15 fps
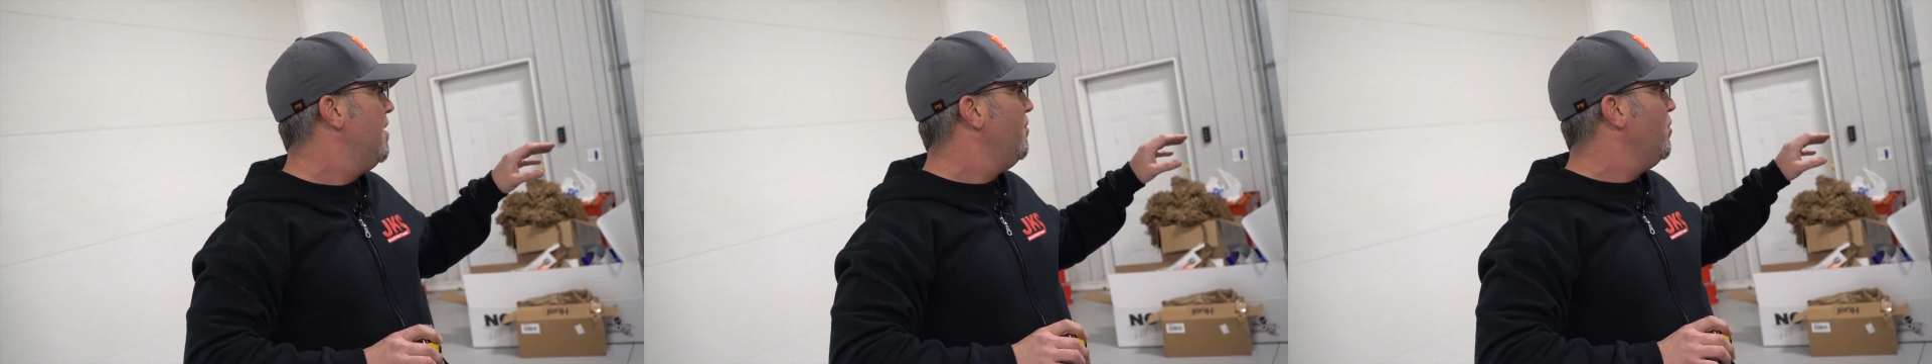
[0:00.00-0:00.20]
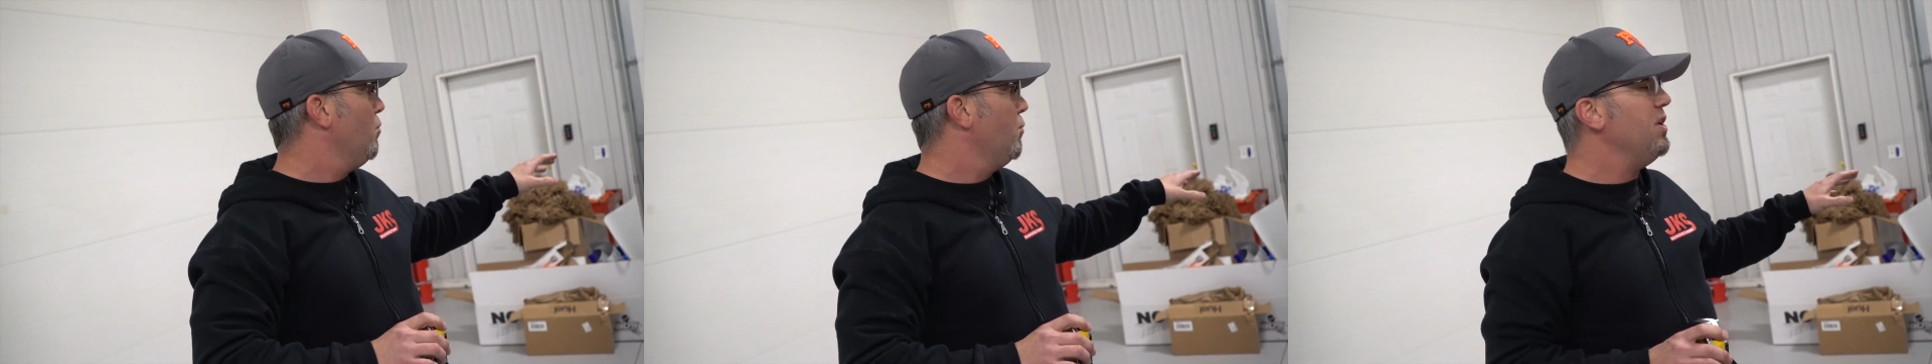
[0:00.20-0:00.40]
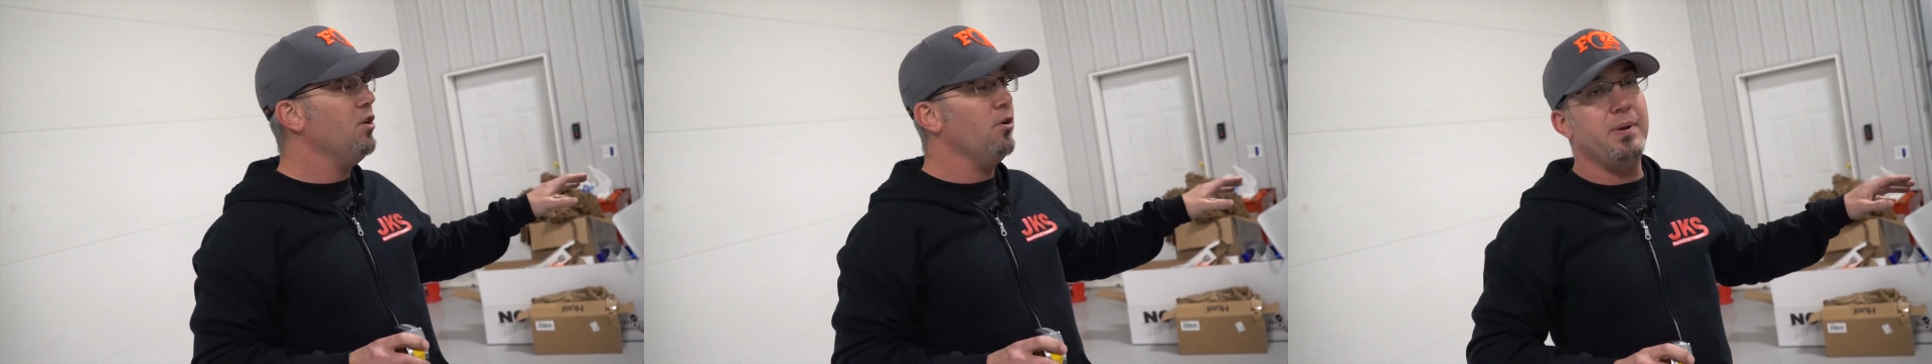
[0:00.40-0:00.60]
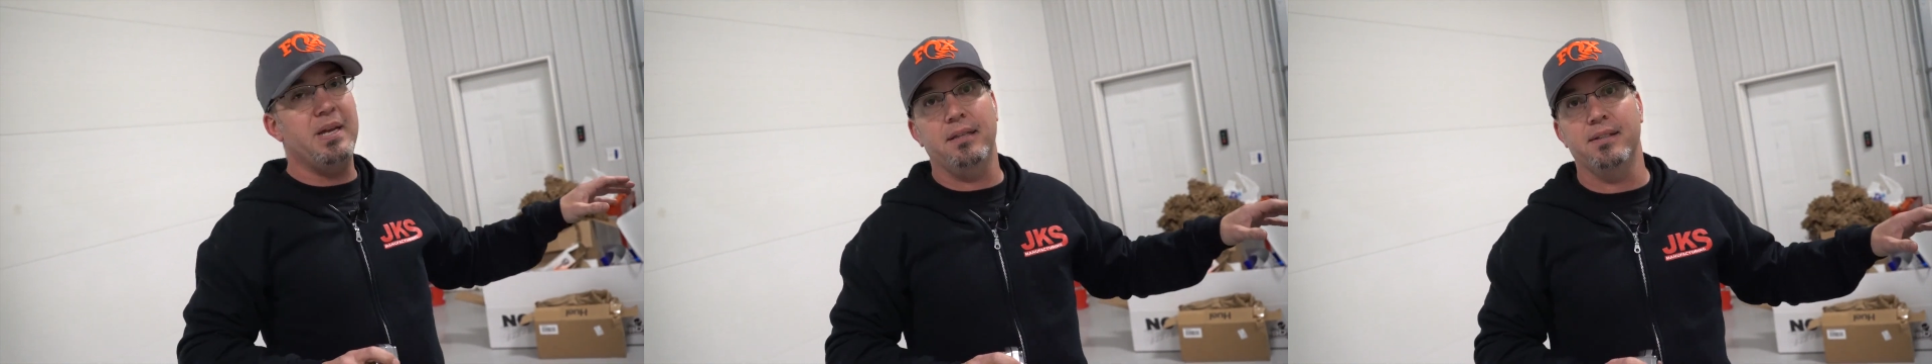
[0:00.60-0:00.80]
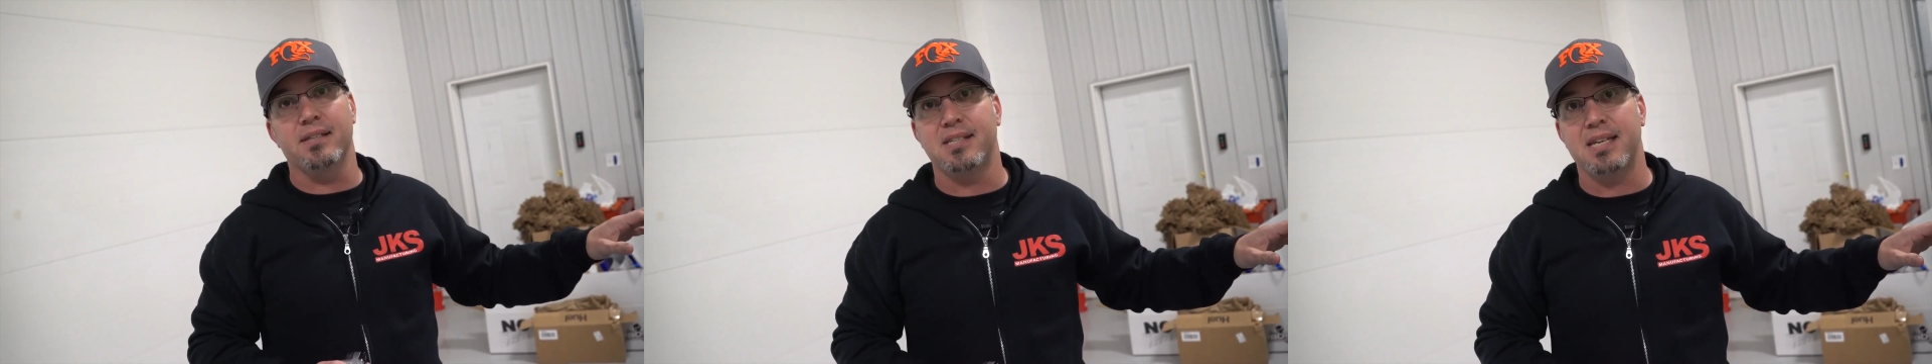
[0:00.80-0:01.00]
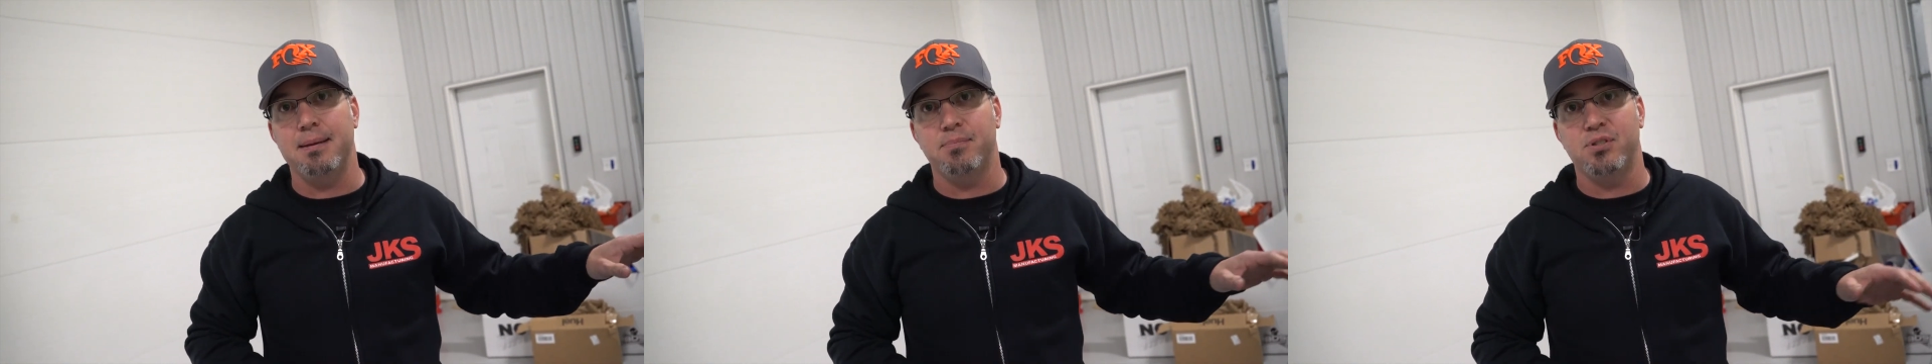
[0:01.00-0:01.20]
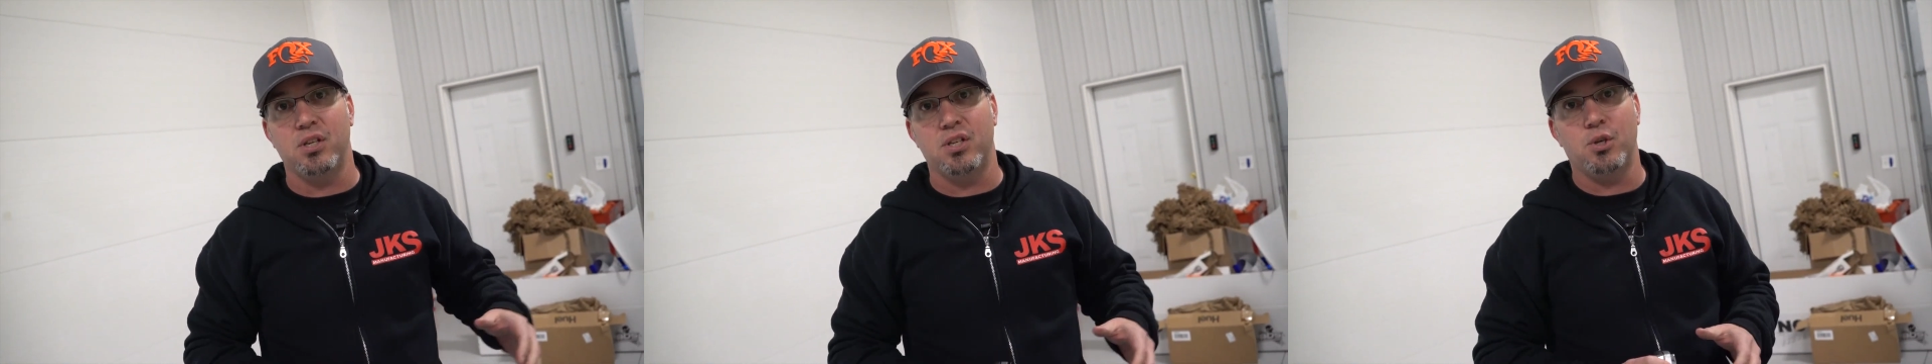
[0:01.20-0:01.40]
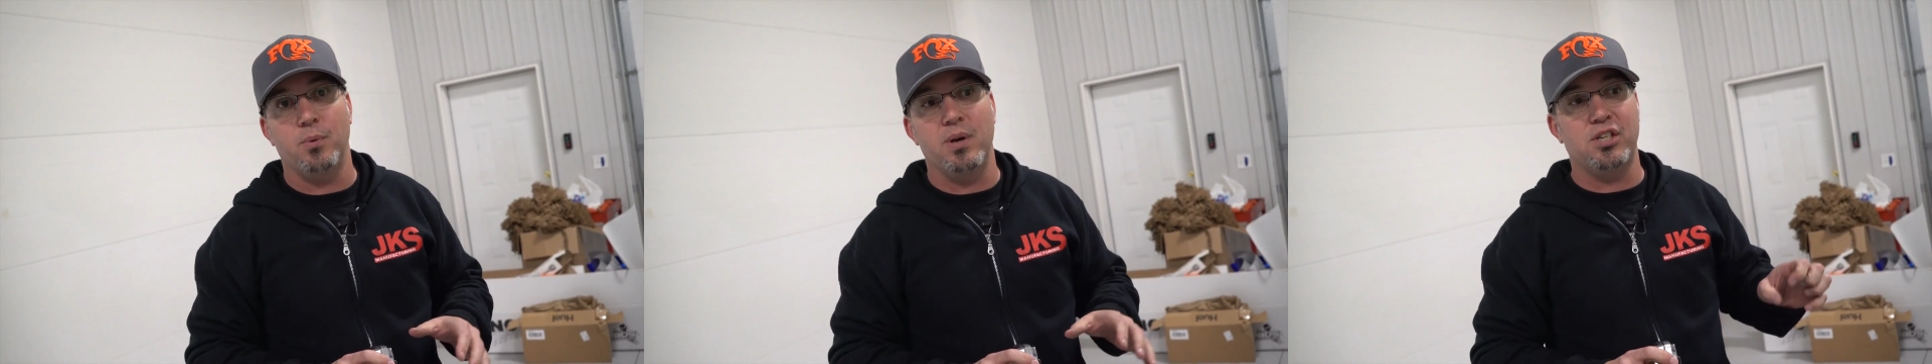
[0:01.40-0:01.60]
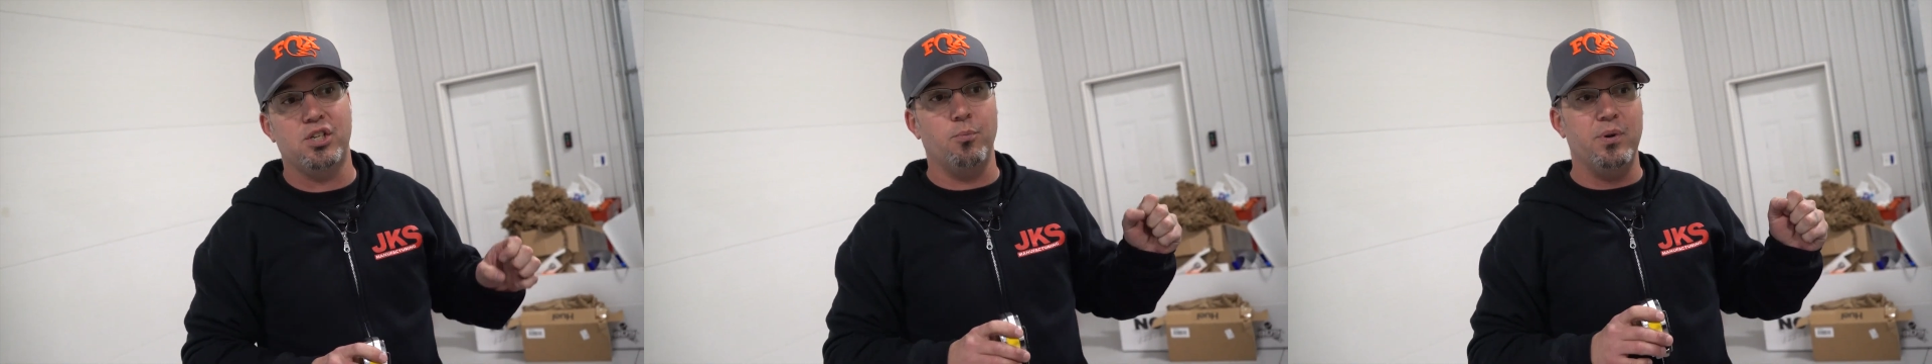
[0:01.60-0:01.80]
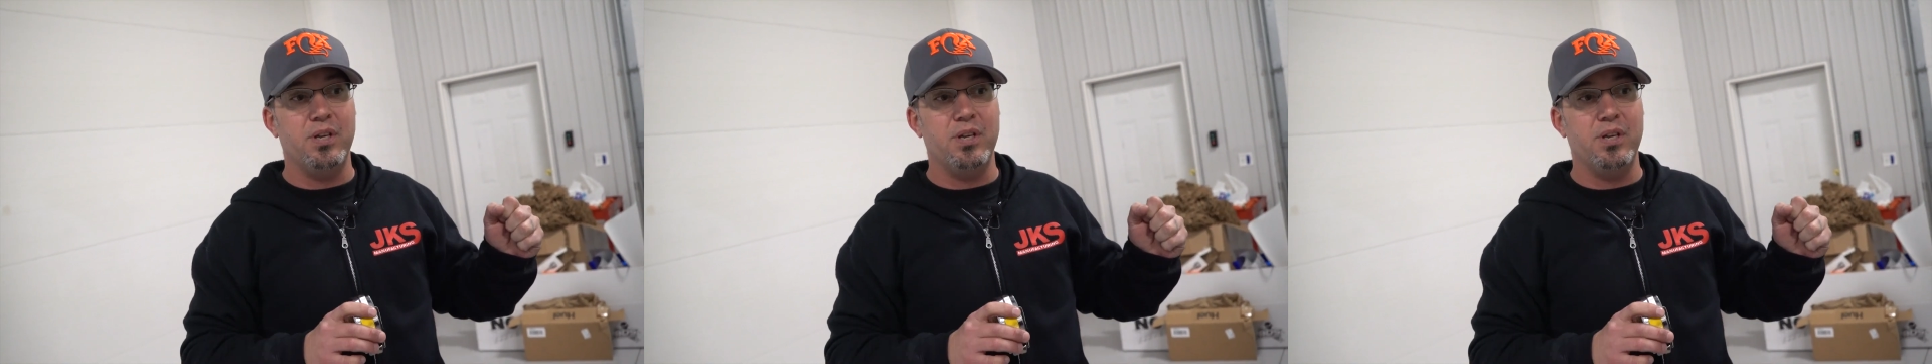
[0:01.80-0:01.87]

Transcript: the rear being the same situation.